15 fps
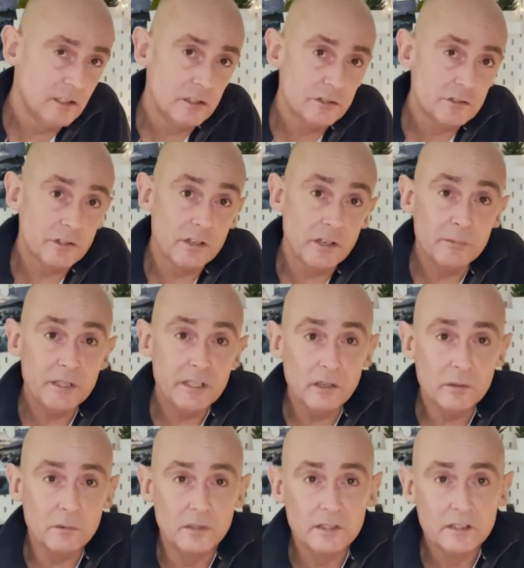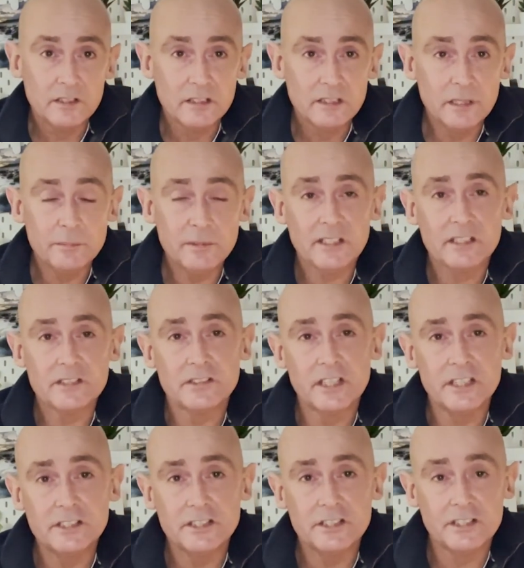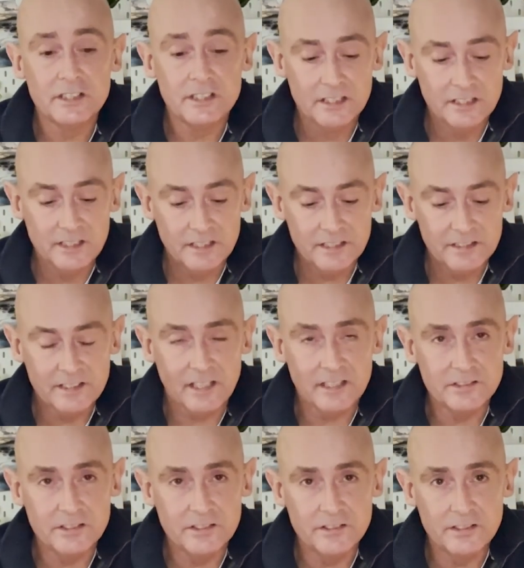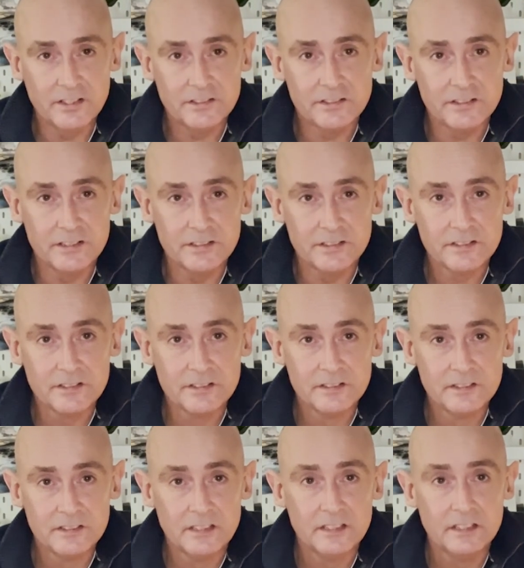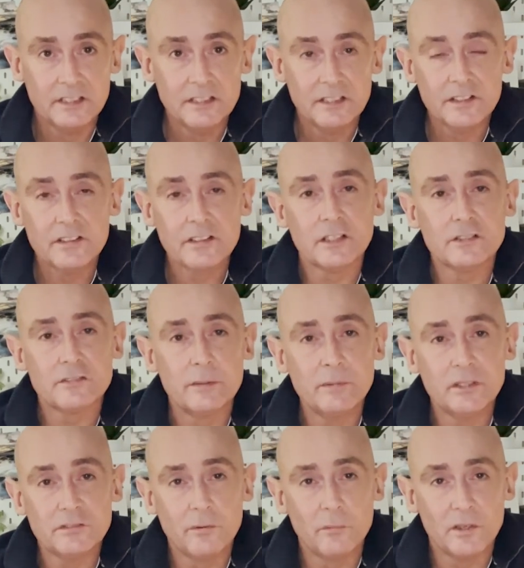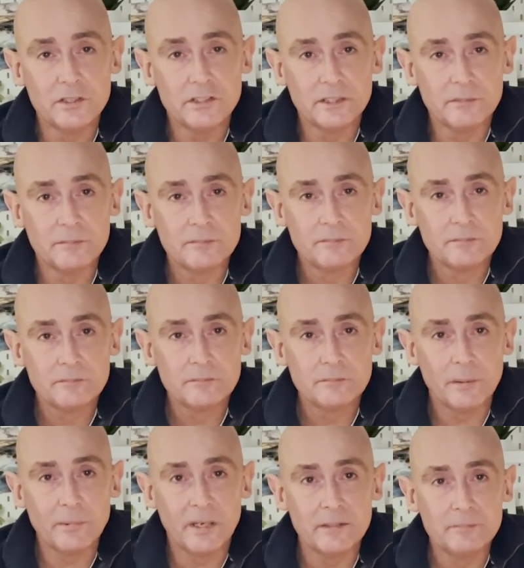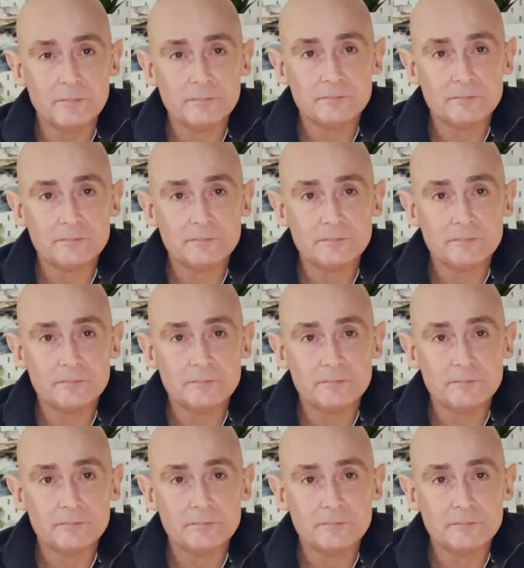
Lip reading: So there we go. Liberalisation, 1960s. Thanks very much for watching. Bye bye.